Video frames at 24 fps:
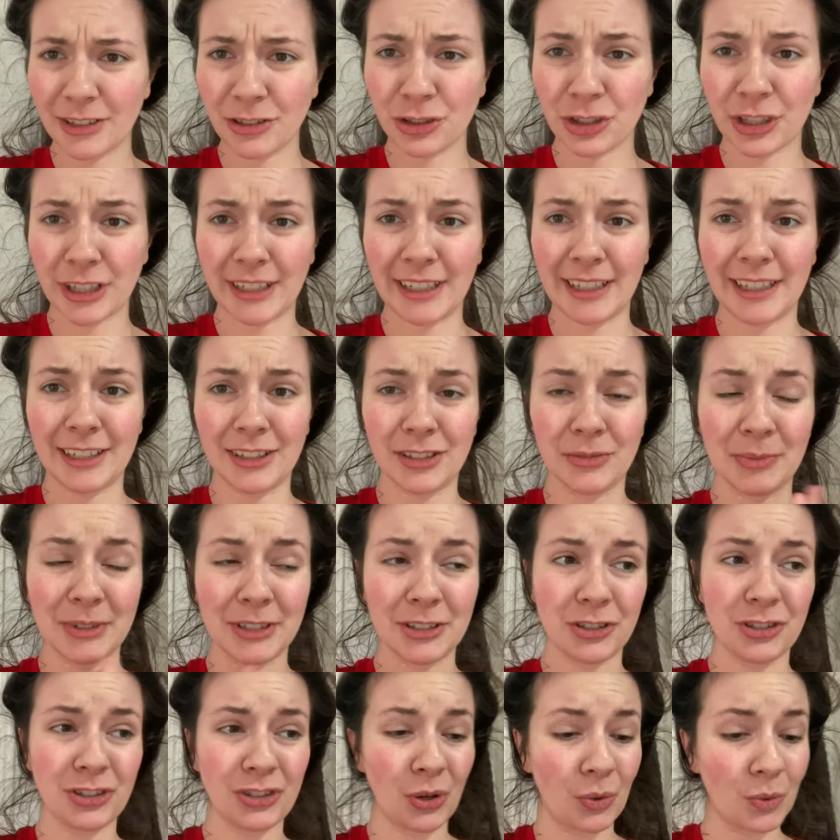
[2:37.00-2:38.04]
yesterday he
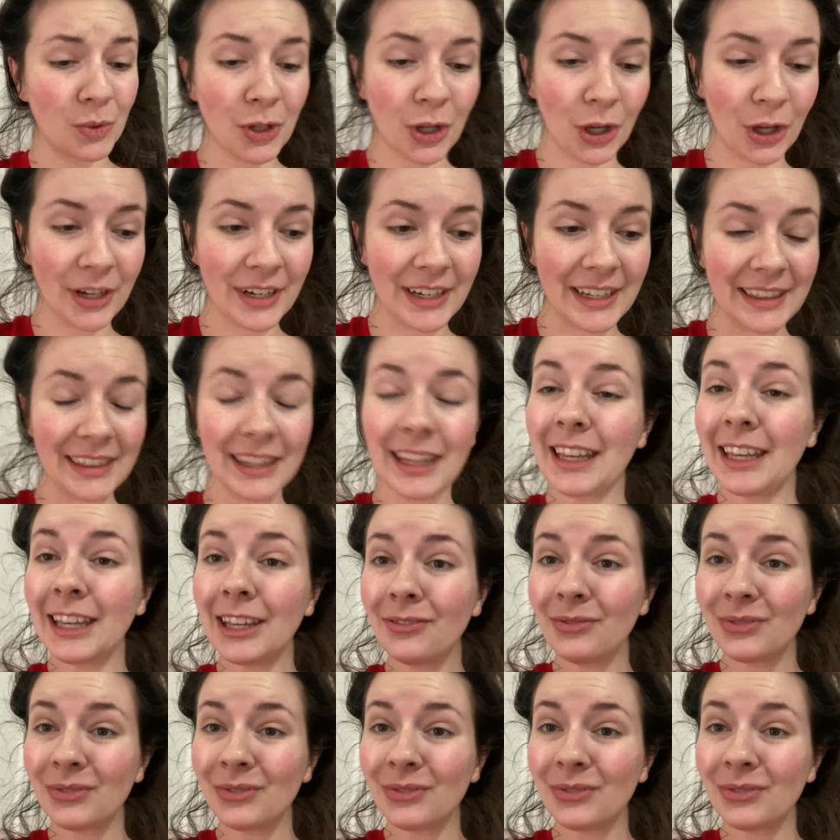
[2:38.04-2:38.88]
had so much energy